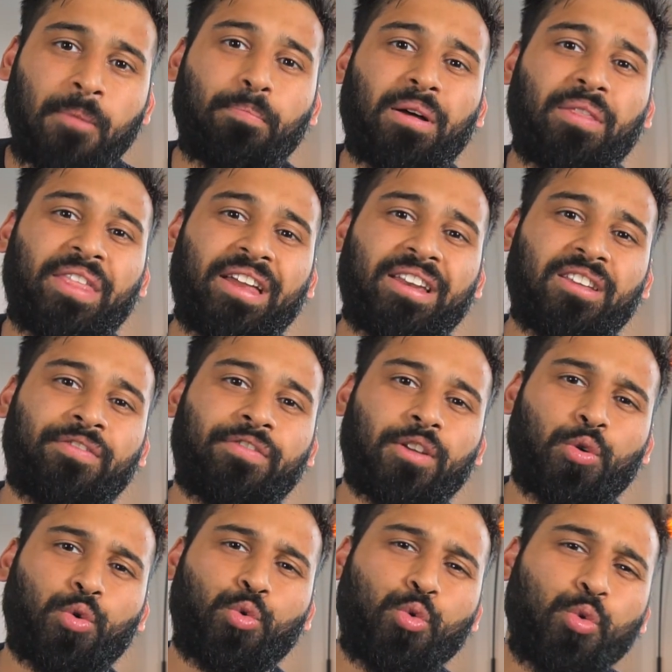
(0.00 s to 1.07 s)
But then if
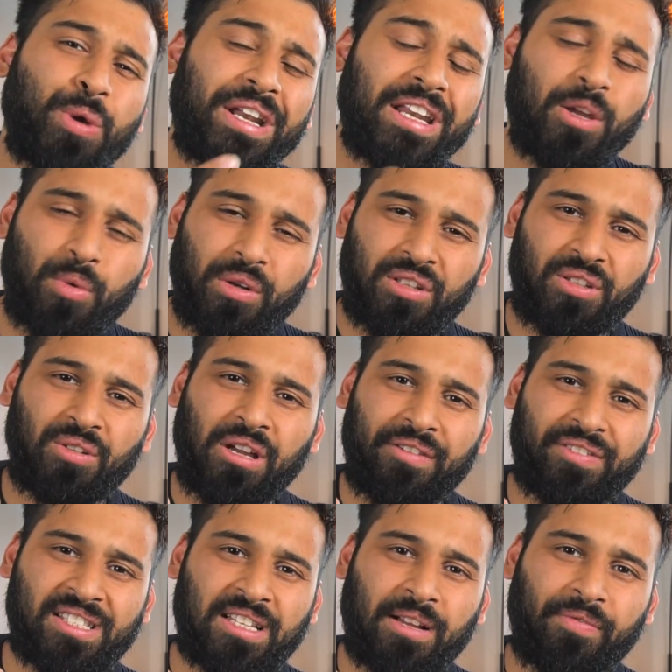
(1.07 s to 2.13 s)
you really want to
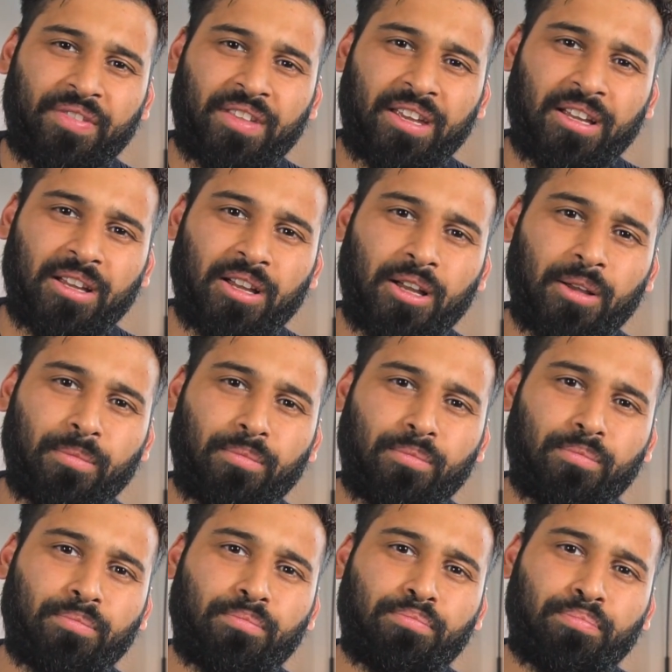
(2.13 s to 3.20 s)
have something
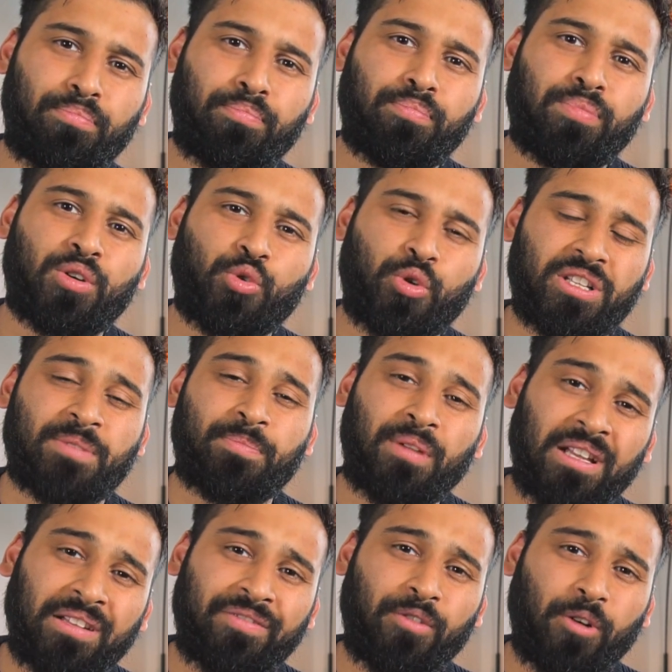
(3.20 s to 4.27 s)
um,
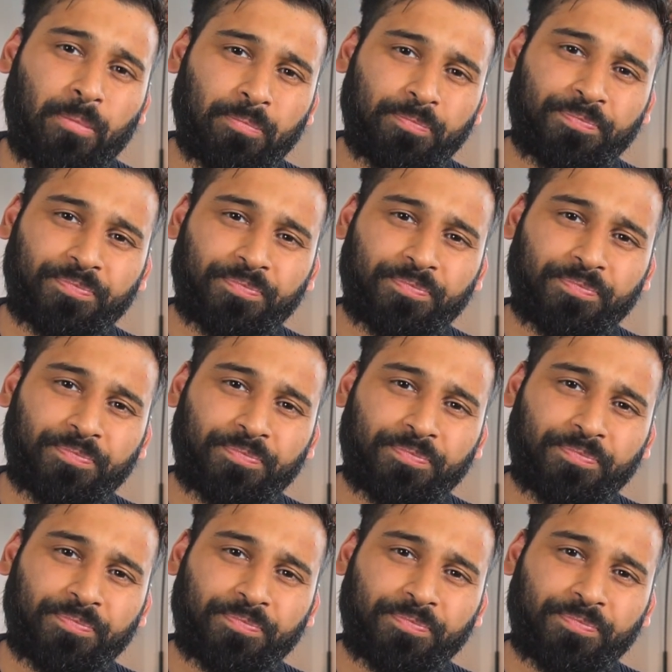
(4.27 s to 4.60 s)
cross-platform,